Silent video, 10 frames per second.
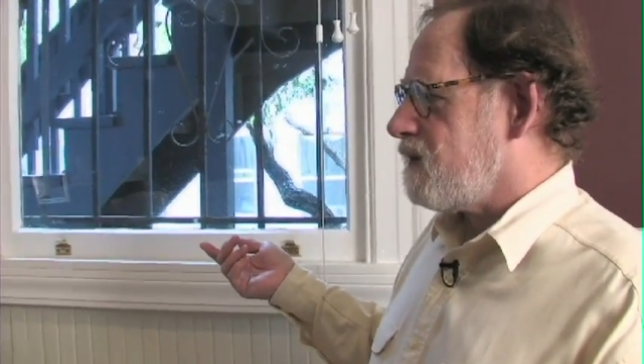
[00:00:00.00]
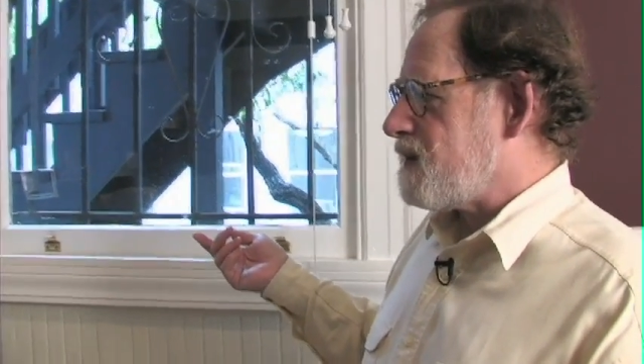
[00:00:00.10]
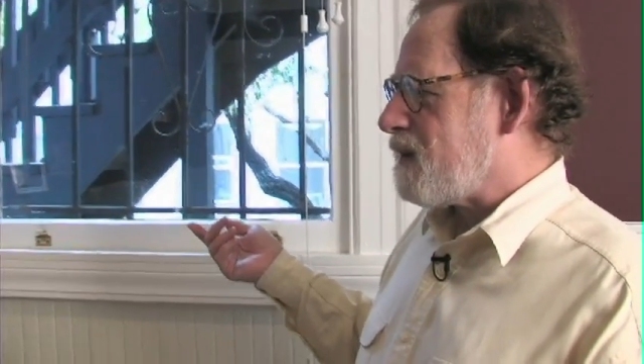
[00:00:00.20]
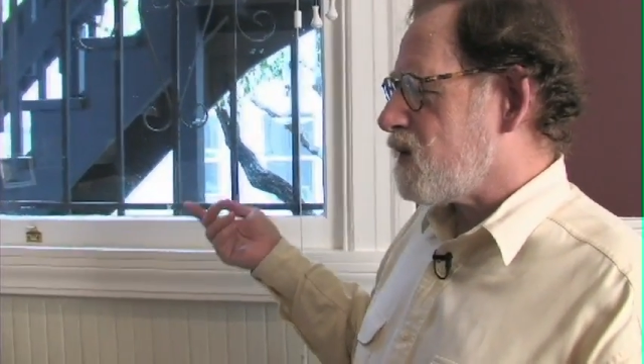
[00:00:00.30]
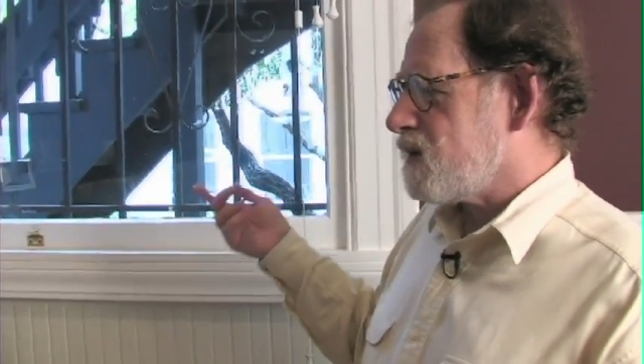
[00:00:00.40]

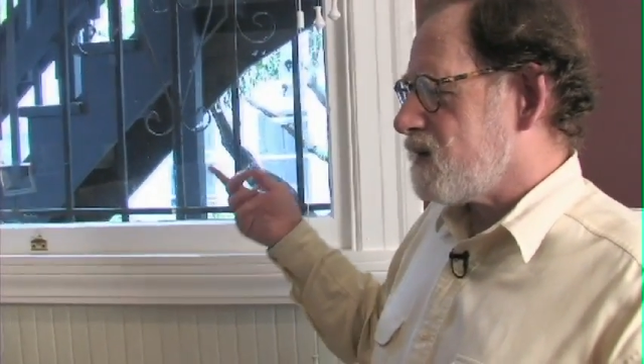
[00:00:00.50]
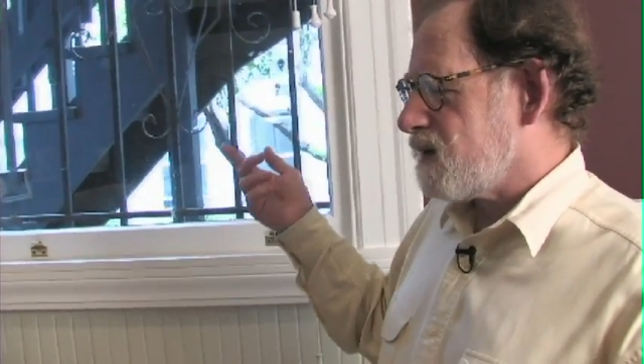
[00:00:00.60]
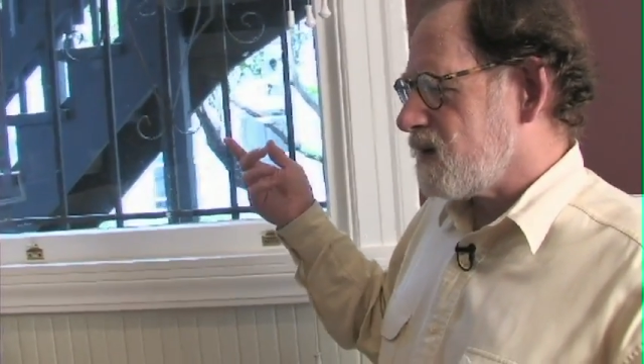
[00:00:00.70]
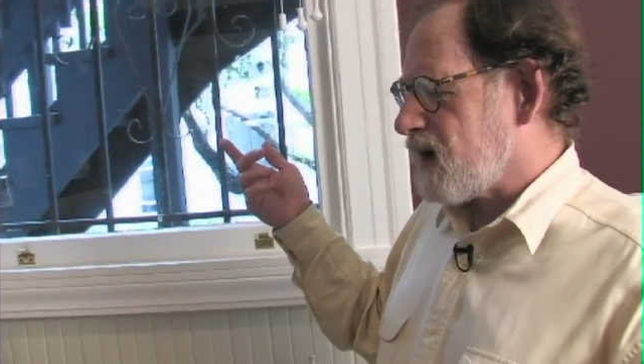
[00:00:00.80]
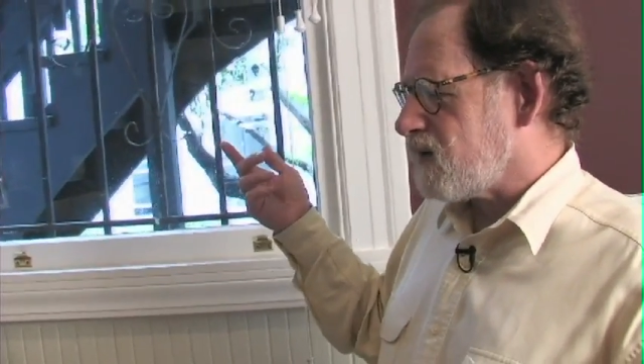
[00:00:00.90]
remember,
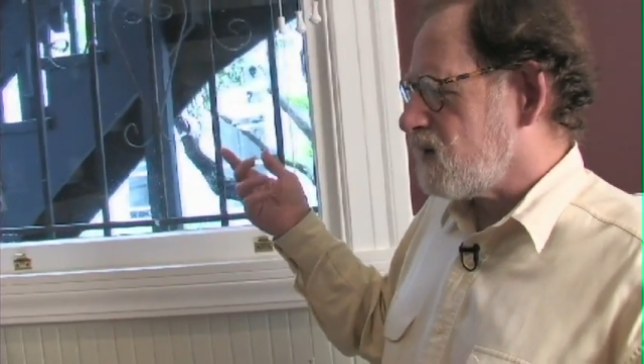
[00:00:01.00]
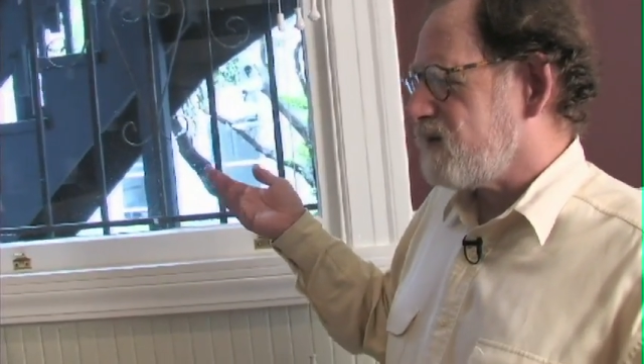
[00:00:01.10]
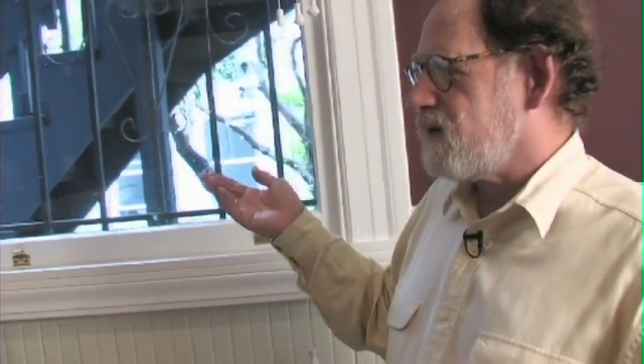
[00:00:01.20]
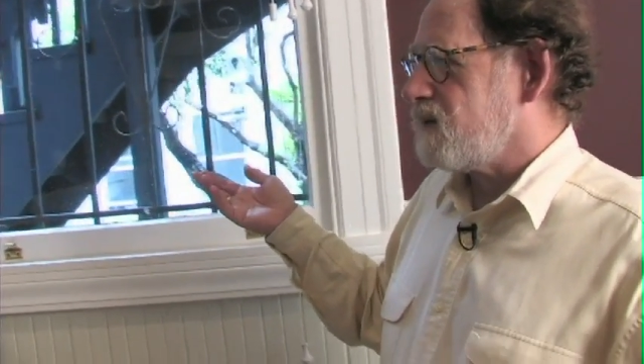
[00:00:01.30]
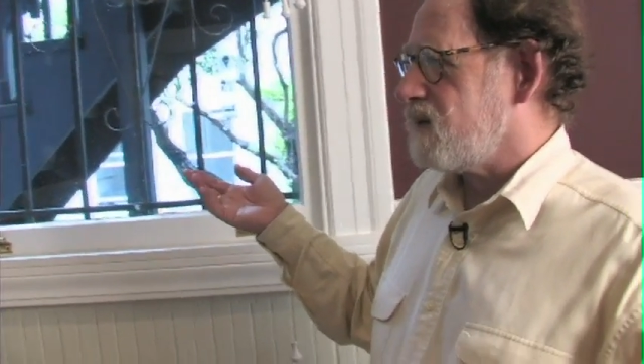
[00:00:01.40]
I don't know
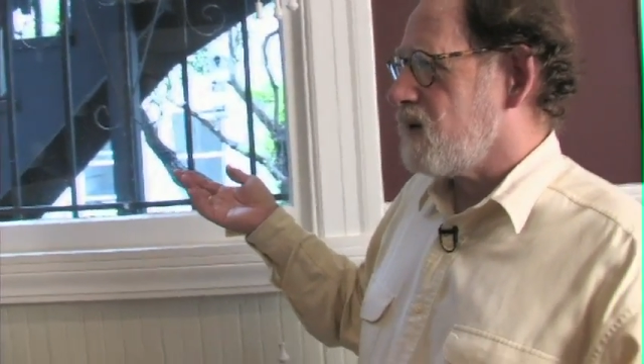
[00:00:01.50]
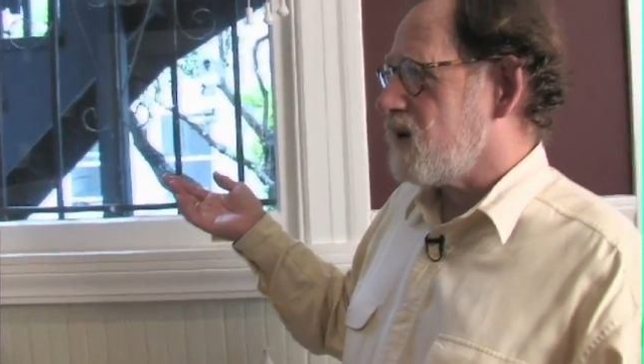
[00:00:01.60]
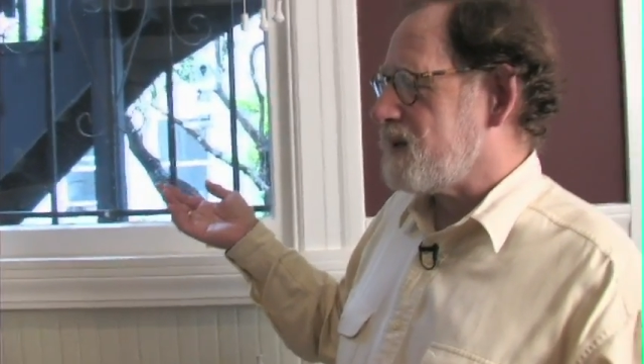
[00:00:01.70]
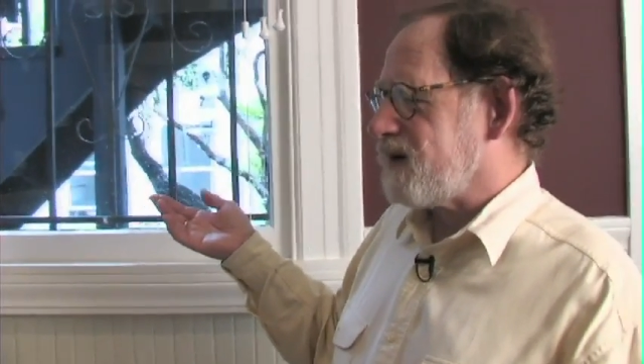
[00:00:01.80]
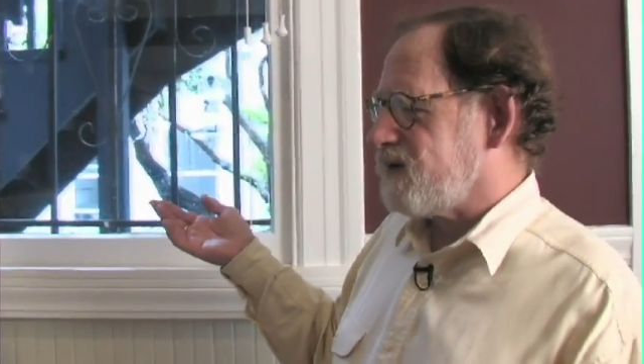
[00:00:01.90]
if you
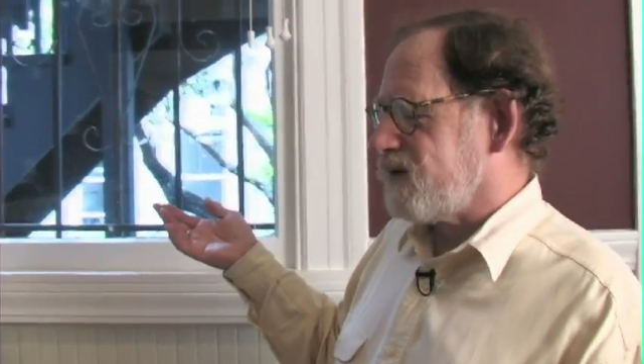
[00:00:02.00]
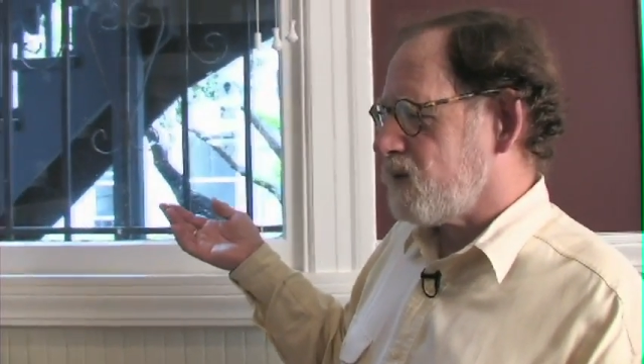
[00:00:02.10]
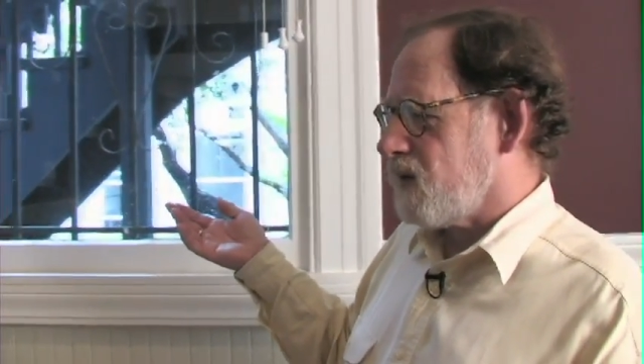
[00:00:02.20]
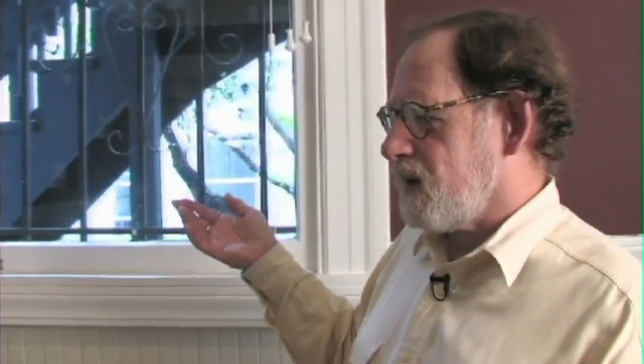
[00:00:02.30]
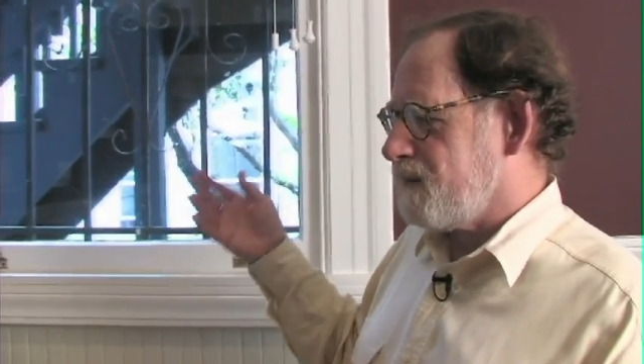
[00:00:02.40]
heard about
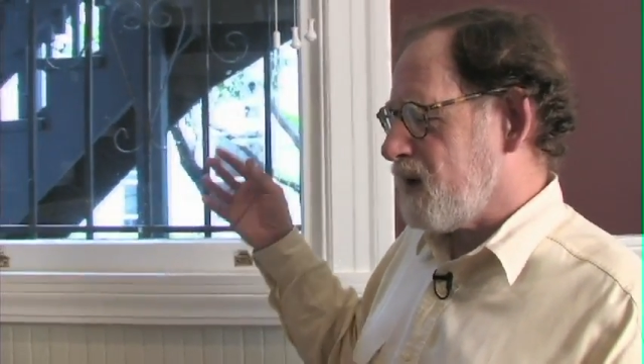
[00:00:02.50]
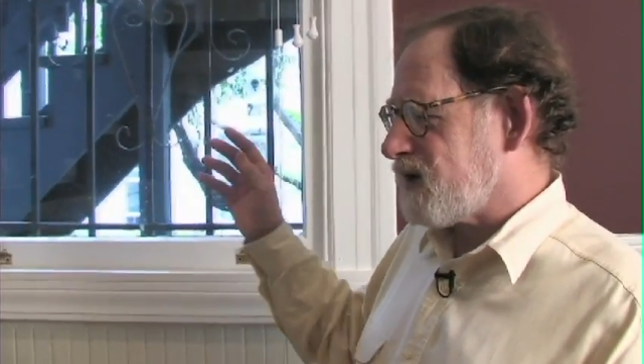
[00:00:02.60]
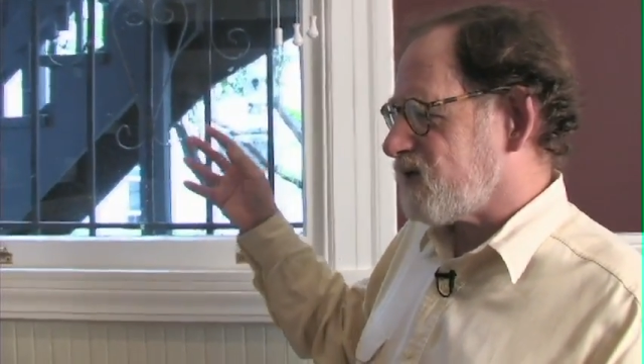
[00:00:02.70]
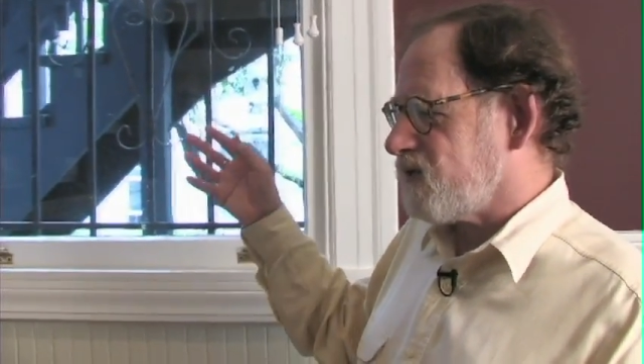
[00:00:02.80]
this, where a bus